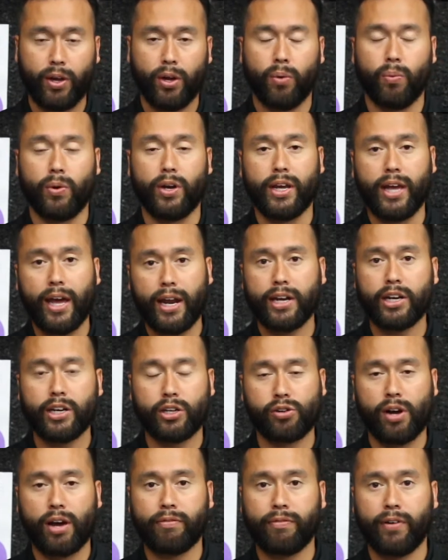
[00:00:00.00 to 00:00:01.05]
When you get into
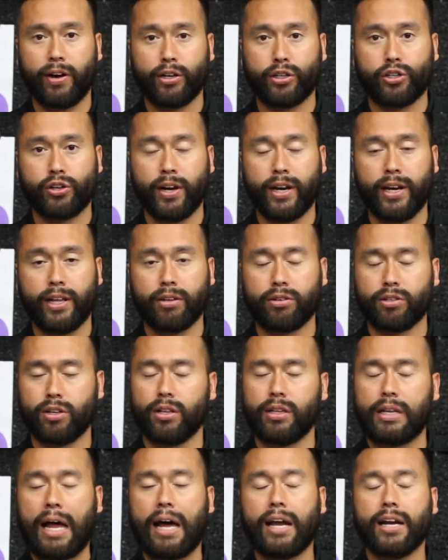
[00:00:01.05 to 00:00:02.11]
dry fire training, there's a
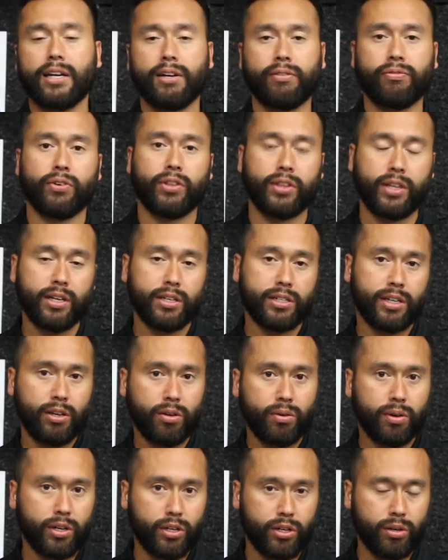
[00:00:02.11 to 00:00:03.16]
lot of different things that you
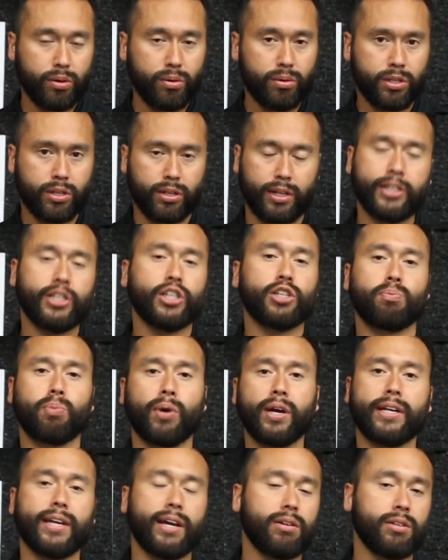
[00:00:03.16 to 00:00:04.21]
can do, so let's just
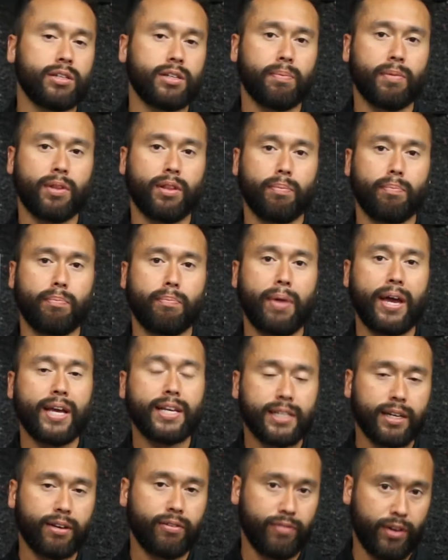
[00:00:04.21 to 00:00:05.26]
break down some of the
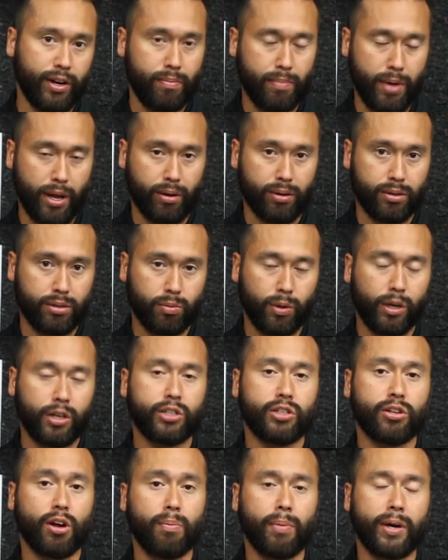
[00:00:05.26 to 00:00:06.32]
basic fundamentals. We're going to
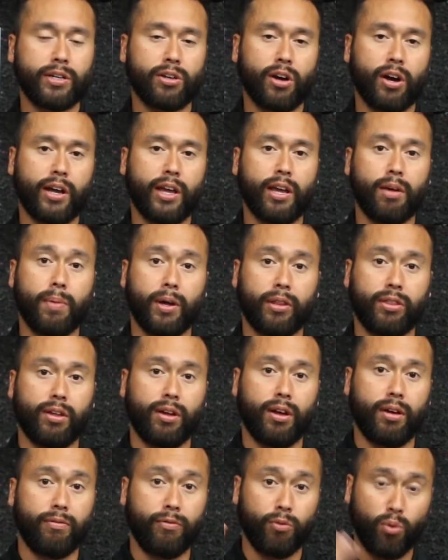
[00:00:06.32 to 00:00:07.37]
start by talking about
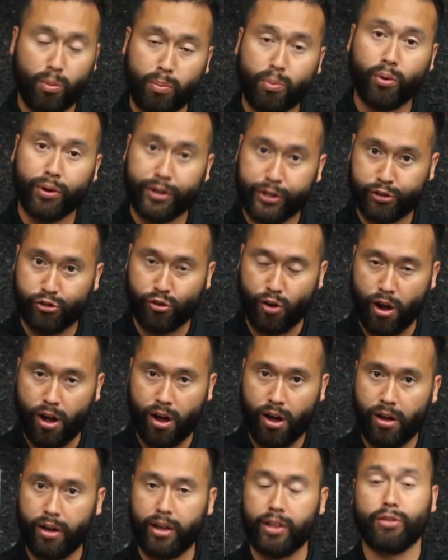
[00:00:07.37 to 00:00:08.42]
the 4-point
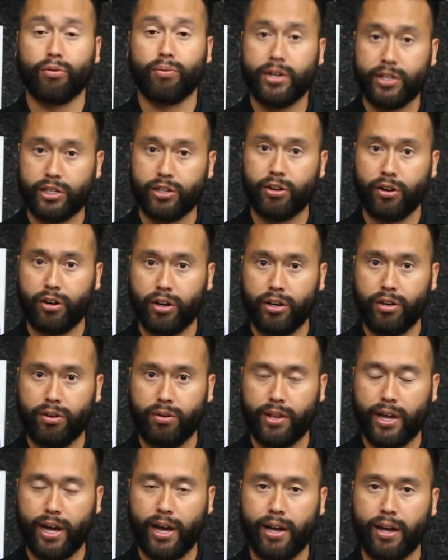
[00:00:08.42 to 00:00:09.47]
draw and the reason you're going to do
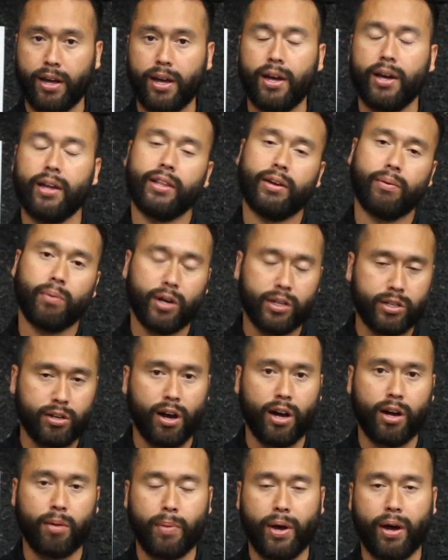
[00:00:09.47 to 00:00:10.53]
that. Then we're going to
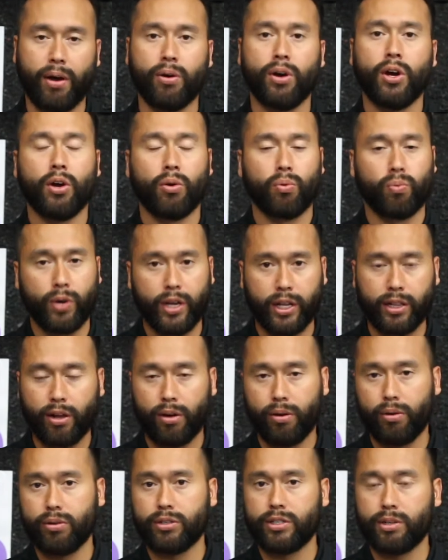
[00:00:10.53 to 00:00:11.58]
talk about
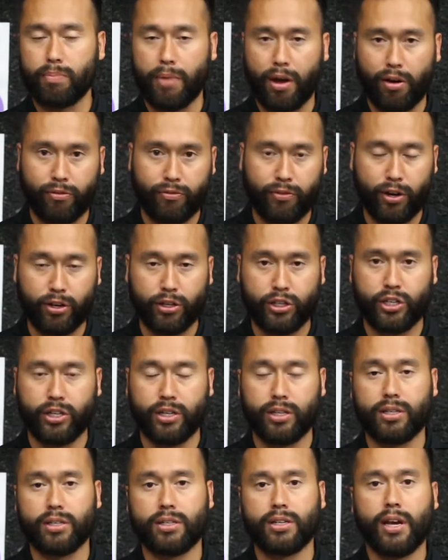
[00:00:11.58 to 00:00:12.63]
reloads and
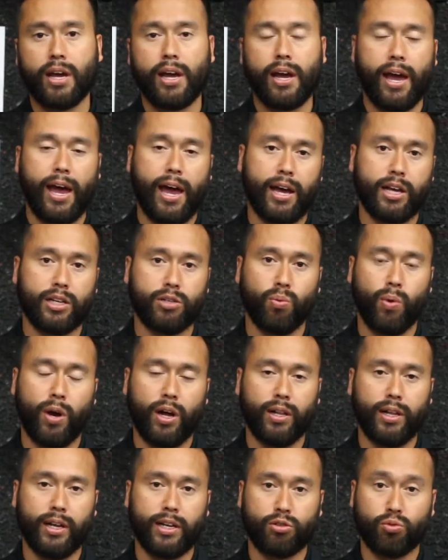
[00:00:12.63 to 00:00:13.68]
malfunctions, as
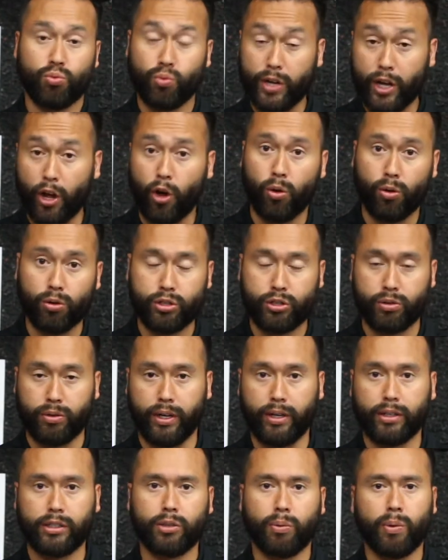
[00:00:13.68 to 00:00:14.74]
well as
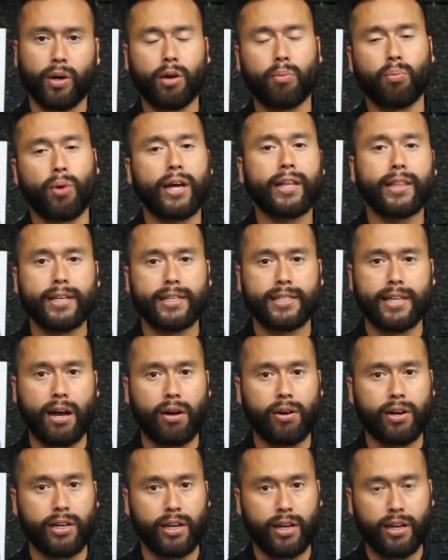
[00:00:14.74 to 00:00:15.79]
reholstering. So we're going to break these
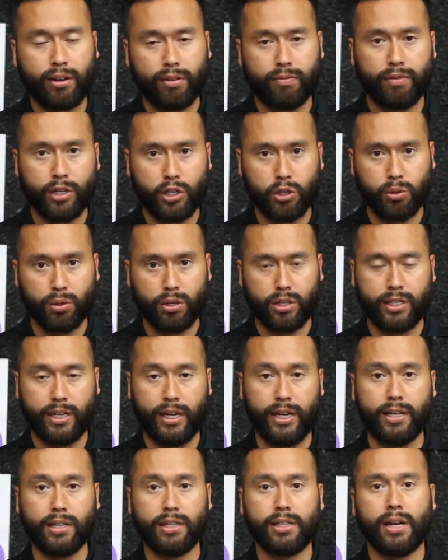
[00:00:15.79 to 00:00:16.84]
down into individual
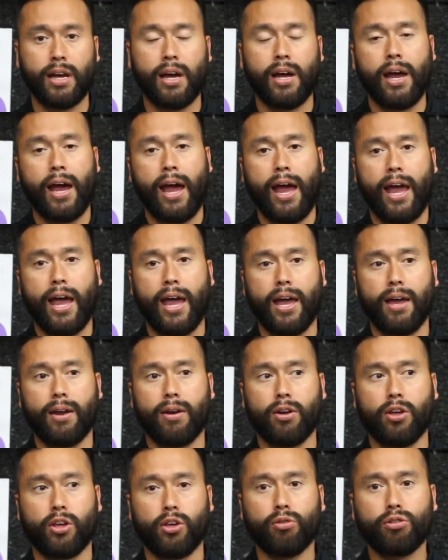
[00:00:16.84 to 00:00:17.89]
scenes, and
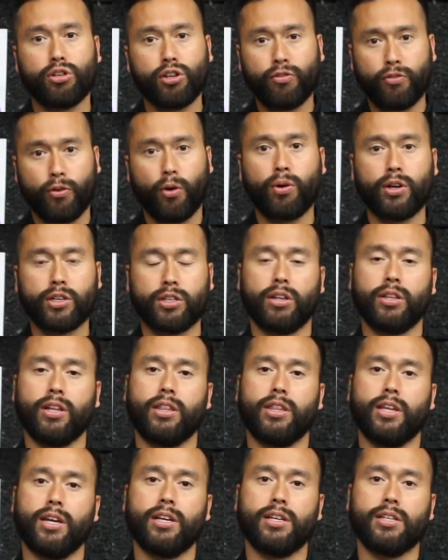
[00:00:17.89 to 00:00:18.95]
you should focus on the
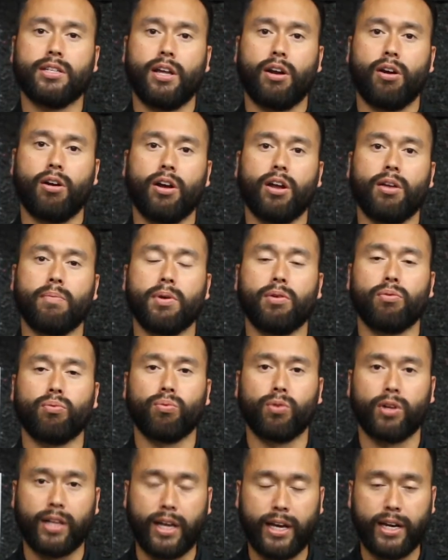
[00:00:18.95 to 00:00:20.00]
things that are going to be
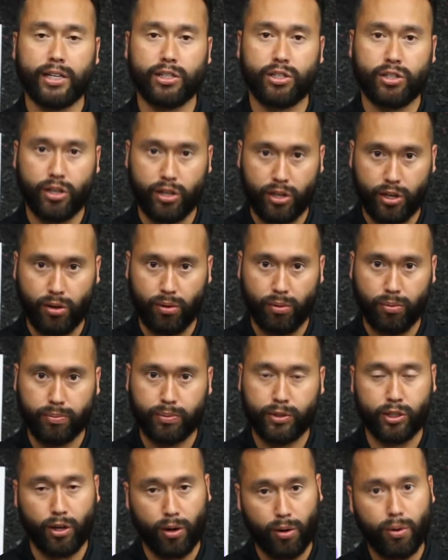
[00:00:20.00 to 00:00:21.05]
related to you.
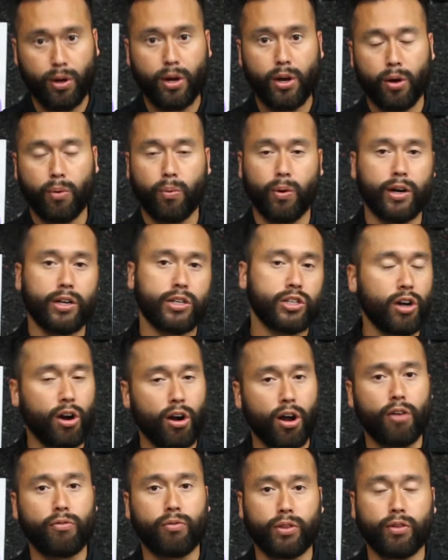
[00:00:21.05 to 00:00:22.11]
So we're going to start
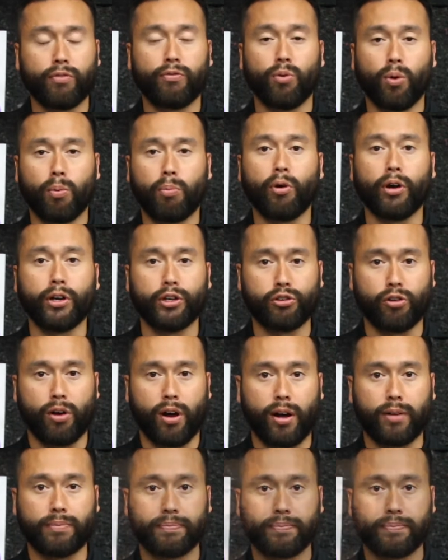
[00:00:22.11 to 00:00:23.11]
off with the 4-point draw.